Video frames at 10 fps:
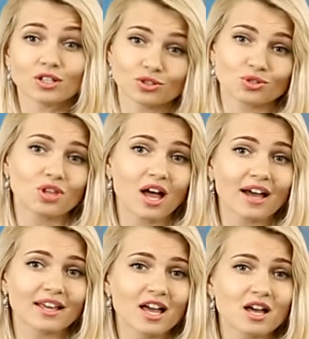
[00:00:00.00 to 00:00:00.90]
in
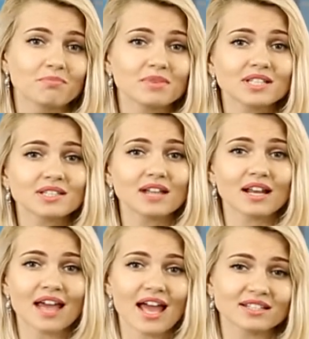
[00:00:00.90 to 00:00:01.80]
July, missing
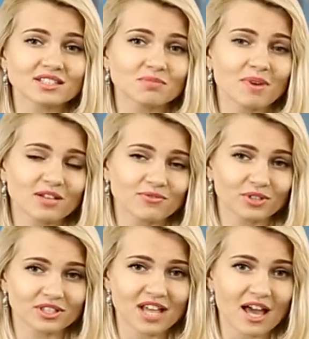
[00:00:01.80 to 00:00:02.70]
an estimate
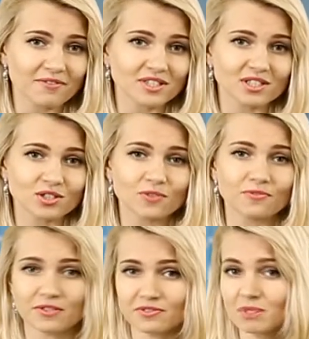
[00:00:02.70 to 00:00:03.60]
for a deficit of
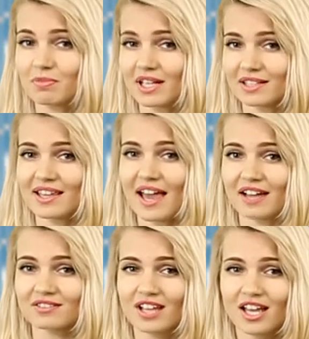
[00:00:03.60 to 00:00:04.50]
50 billion
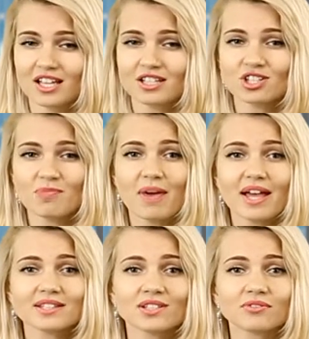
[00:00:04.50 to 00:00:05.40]
yen.
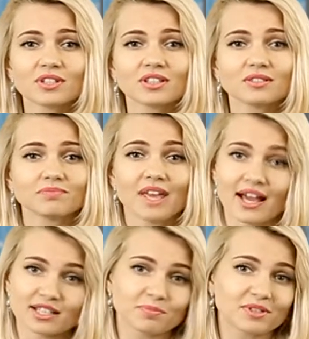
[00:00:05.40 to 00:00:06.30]
Japan's overall
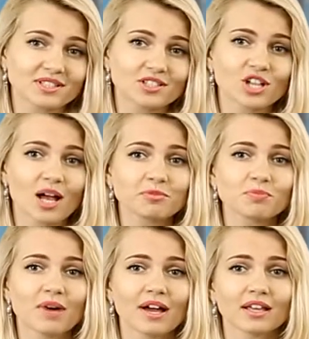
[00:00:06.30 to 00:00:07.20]
exports
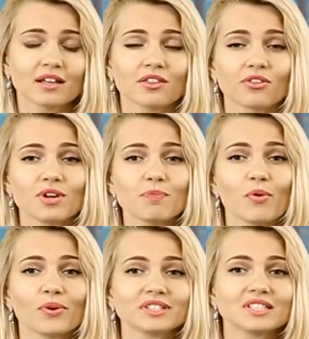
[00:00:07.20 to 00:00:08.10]
jumped by
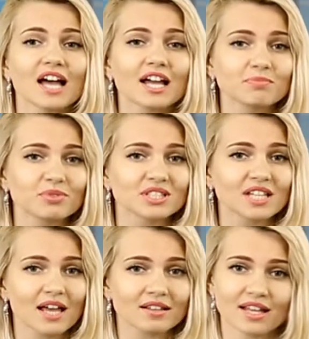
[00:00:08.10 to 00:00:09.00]

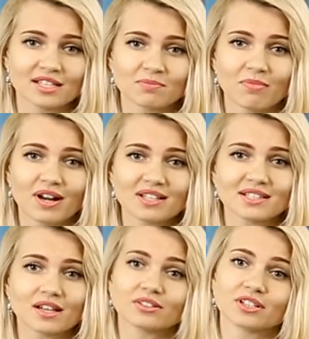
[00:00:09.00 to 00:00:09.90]
3.9% last
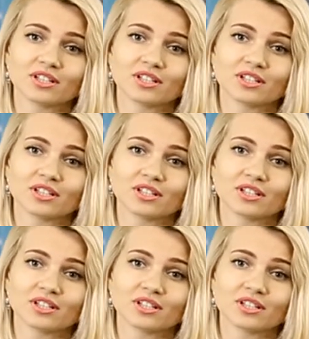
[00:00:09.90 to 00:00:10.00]
month on a